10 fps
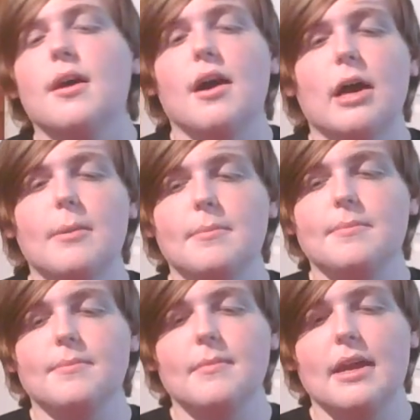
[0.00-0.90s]

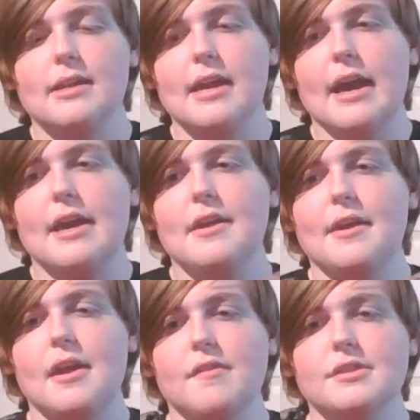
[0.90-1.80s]
And yeah,
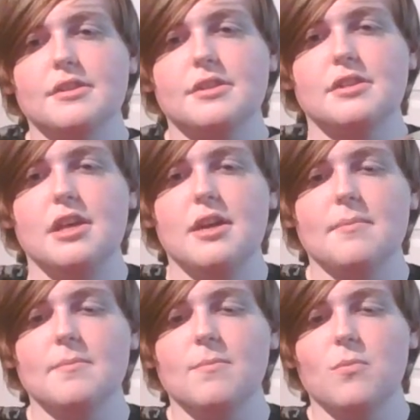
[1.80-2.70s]
you can obviously
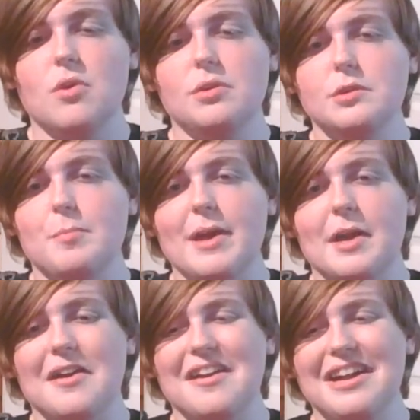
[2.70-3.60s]
see who's
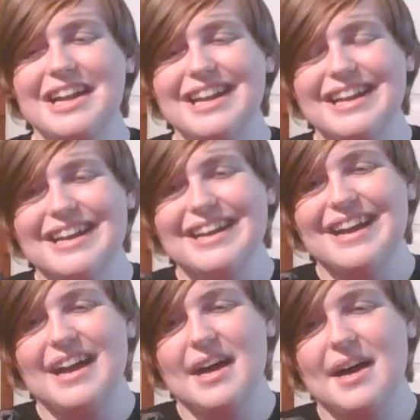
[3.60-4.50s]
bigger.
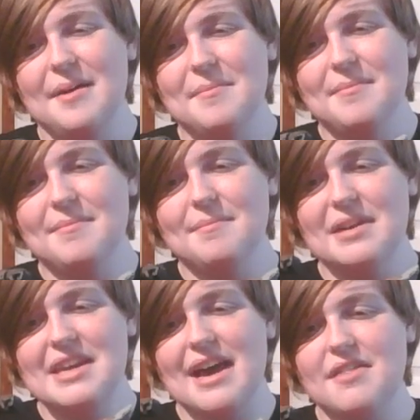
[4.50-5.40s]

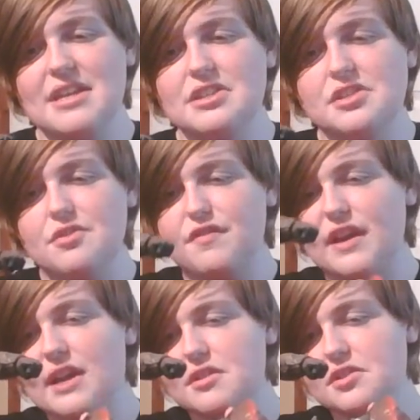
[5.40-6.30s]
But yeah, these two
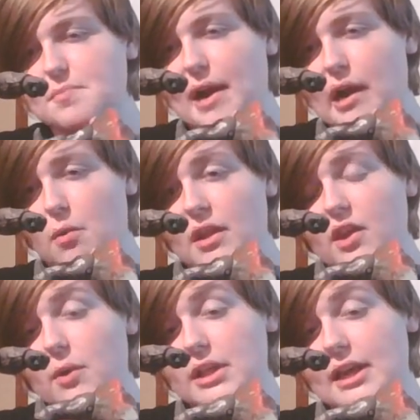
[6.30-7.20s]
figures pair
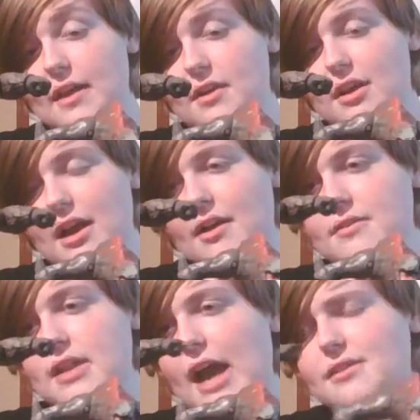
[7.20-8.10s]
really well together.
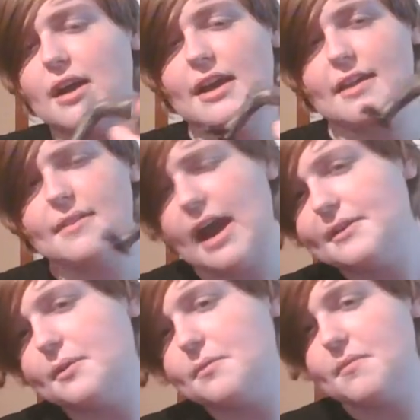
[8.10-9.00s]
Again,
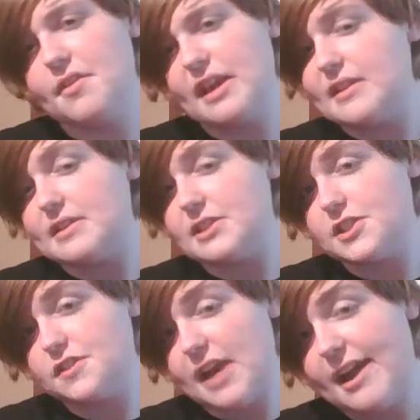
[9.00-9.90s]
I don't think that
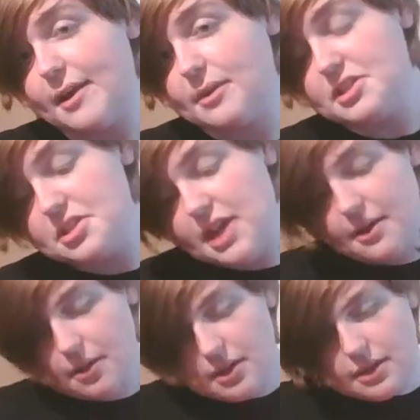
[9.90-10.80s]
this is accurately
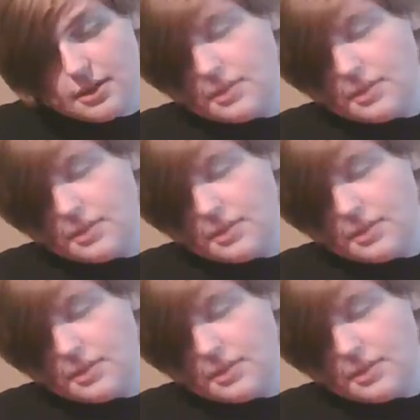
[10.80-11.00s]
scaled,